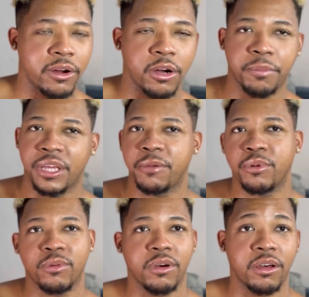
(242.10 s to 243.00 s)
are
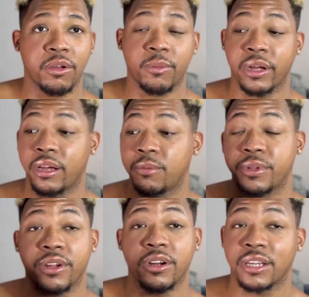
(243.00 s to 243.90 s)
people walking around, where
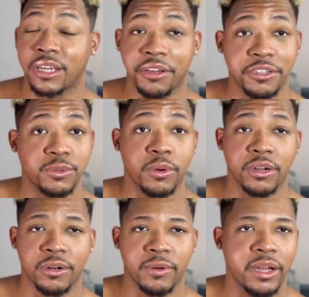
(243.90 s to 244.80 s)
there are kids
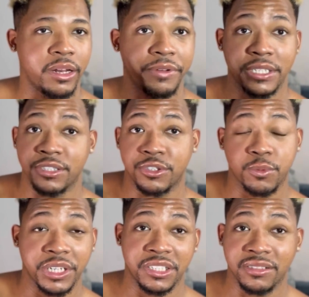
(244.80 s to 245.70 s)
walking around. I've had
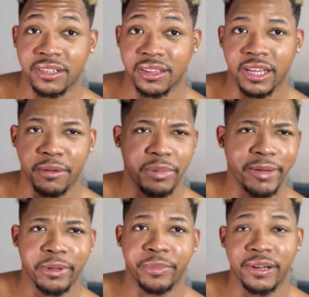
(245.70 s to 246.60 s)
situations like that
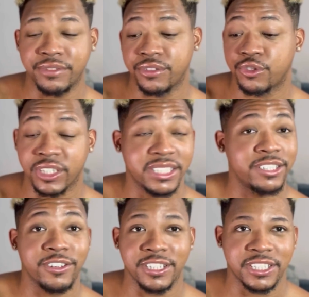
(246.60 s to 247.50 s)
pop up and I've addressed it
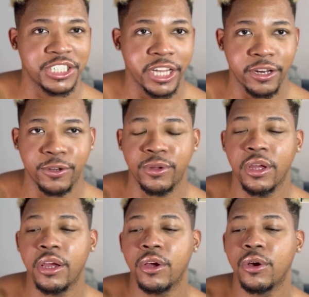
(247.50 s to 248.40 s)
on this channel.
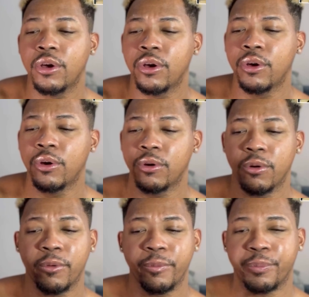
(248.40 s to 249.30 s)

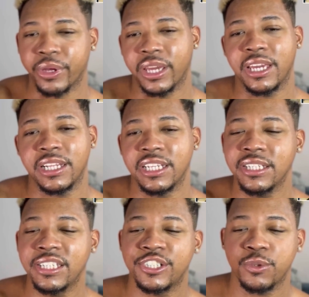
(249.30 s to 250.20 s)
But in this
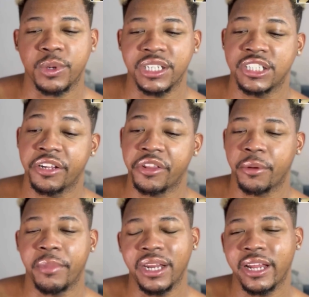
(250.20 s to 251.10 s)
situation, there
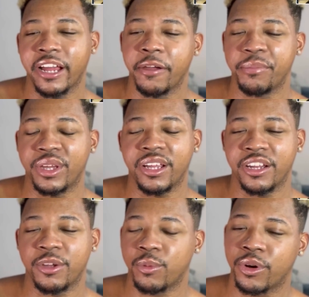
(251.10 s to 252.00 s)
may not have been
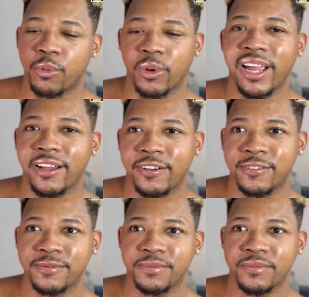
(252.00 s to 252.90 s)
anyone
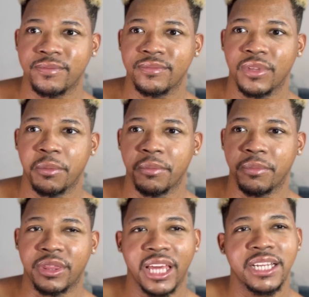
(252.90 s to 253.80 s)
around,
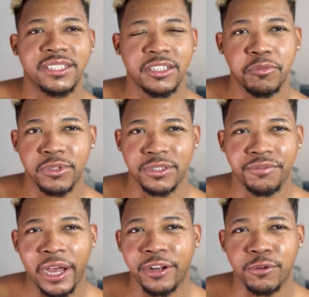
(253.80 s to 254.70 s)
but that is someone's
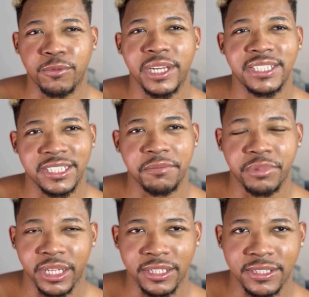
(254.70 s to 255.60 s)
final resting
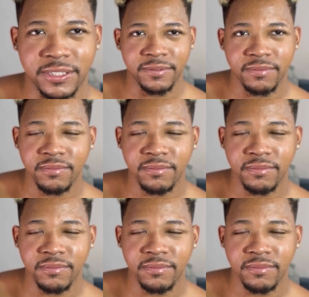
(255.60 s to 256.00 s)
place.